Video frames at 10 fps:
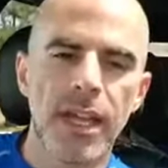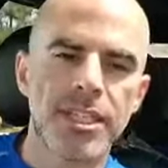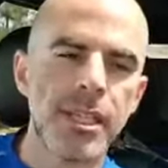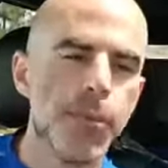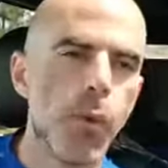a
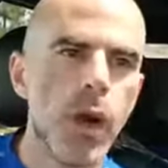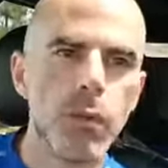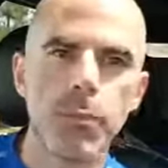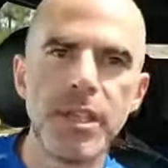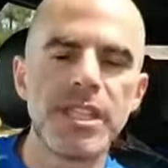simple one
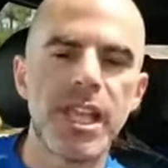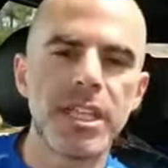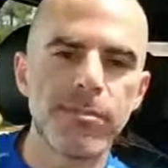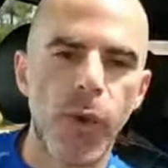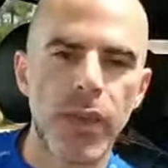would be, say,
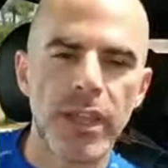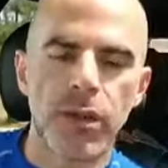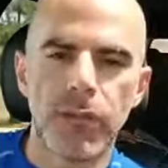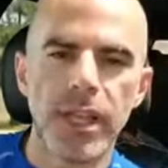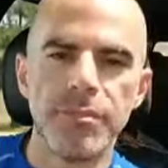smoking,
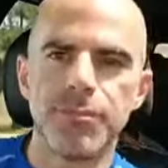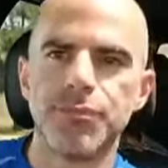right?